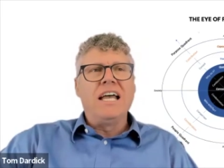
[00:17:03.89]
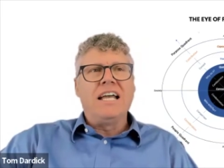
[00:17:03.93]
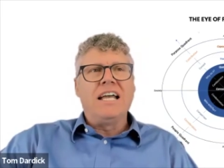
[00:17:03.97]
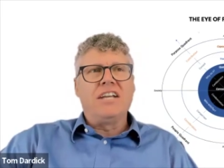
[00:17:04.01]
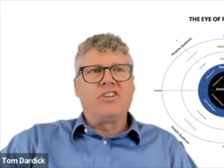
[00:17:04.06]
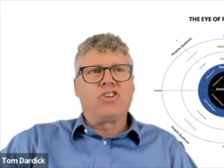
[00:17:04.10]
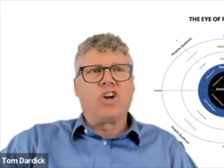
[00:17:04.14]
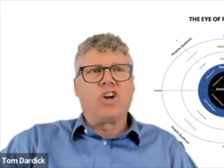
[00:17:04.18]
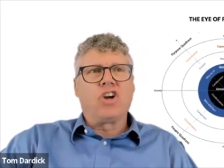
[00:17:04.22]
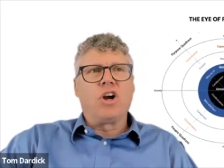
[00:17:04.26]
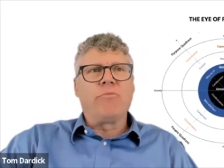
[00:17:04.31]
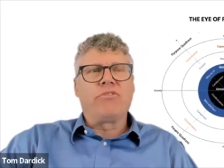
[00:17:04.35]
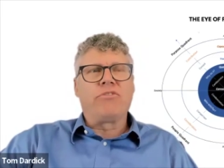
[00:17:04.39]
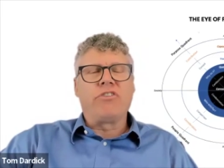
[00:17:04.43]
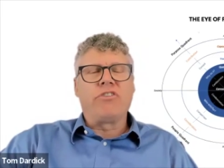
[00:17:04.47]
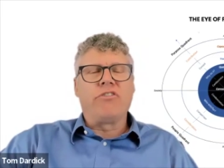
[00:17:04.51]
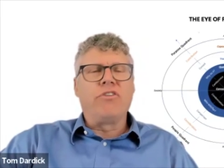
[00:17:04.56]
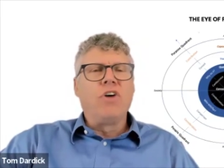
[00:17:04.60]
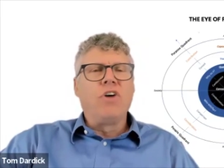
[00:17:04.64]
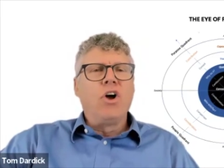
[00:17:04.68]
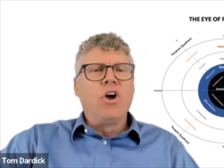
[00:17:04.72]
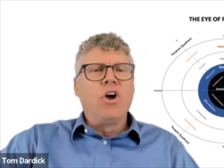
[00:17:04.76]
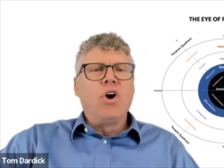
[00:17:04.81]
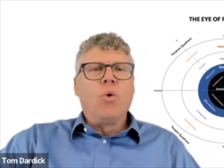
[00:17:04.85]
in terms
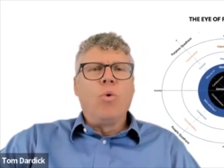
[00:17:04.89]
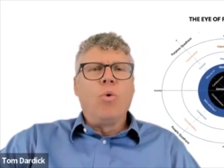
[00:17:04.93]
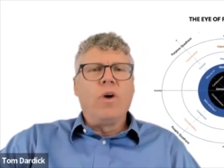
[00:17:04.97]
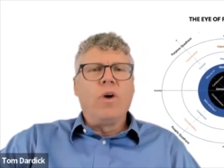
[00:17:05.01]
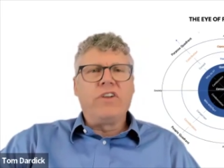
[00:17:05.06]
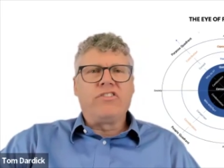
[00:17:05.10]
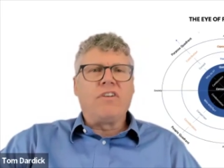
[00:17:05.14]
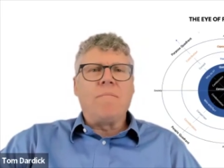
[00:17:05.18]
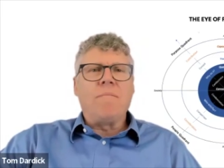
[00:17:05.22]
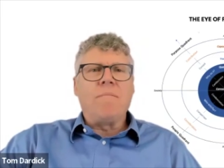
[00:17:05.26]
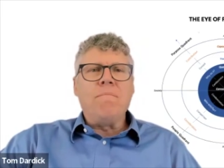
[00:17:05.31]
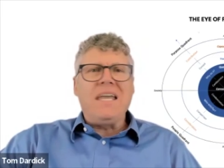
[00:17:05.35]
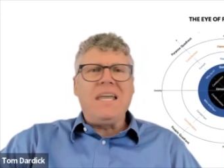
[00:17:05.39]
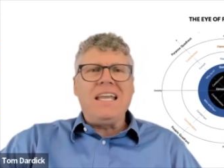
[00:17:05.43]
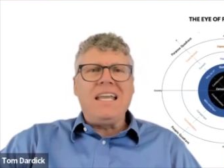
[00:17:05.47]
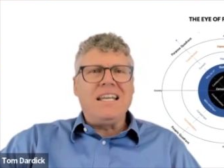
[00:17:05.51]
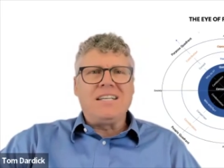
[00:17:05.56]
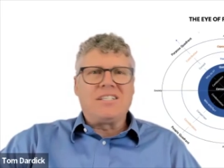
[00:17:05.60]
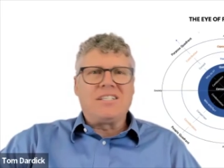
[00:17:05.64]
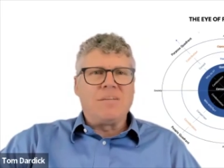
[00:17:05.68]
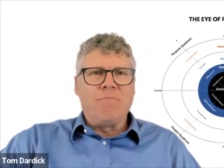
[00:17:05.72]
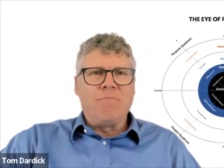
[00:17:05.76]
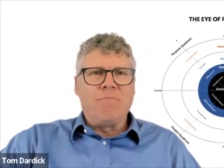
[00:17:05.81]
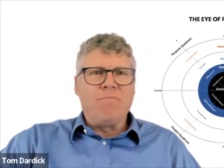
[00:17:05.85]
of what does it
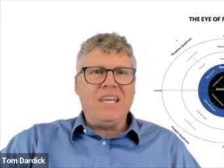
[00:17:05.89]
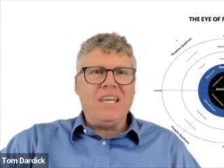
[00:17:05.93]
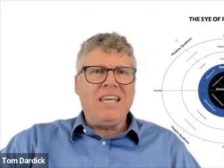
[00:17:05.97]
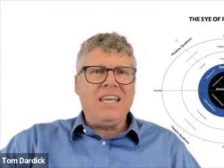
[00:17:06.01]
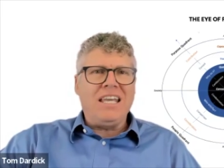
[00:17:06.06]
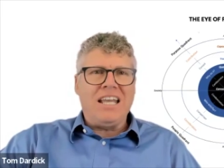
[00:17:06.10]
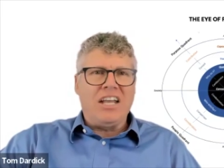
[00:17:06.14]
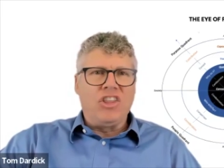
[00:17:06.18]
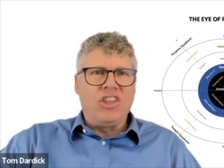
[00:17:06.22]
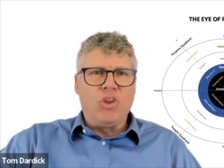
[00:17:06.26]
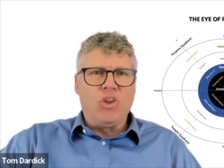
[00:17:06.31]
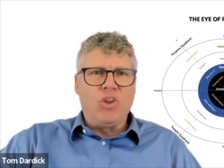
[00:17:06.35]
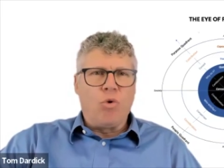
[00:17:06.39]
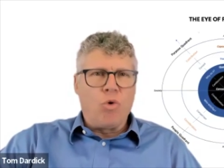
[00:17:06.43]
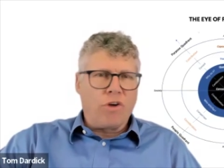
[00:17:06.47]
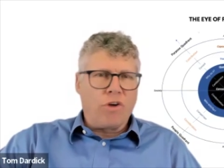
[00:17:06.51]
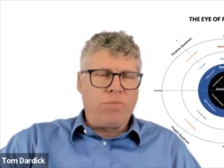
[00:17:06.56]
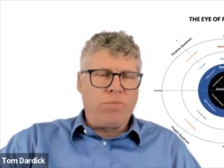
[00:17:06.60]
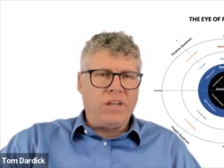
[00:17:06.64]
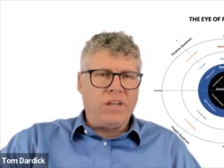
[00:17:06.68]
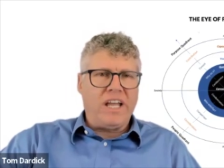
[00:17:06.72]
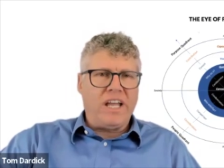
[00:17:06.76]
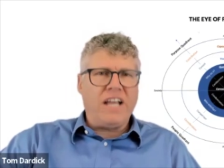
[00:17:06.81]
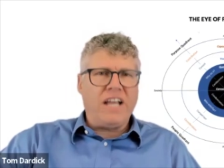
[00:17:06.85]
mean to be in the
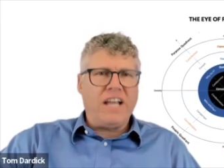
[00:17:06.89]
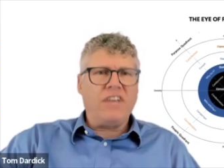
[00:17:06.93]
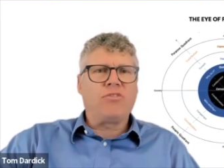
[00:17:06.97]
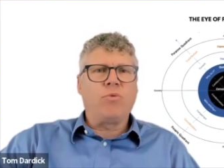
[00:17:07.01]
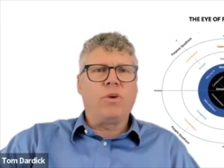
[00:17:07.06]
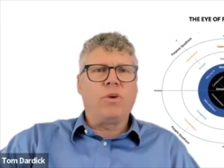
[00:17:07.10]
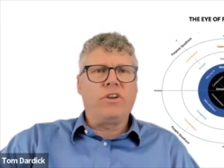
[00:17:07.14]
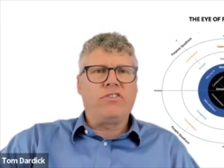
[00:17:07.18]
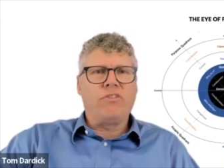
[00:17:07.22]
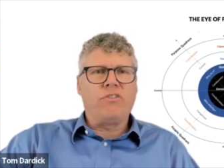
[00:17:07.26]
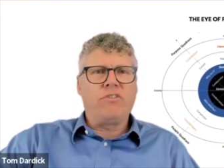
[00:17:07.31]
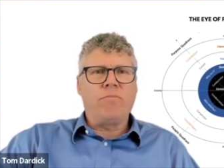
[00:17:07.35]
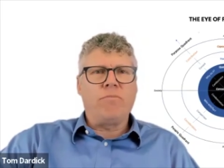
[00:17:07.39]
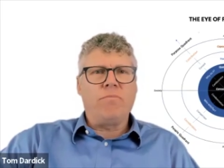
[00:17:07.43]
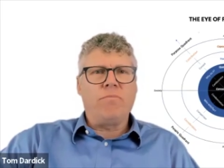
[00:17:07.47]
workplace? What is it?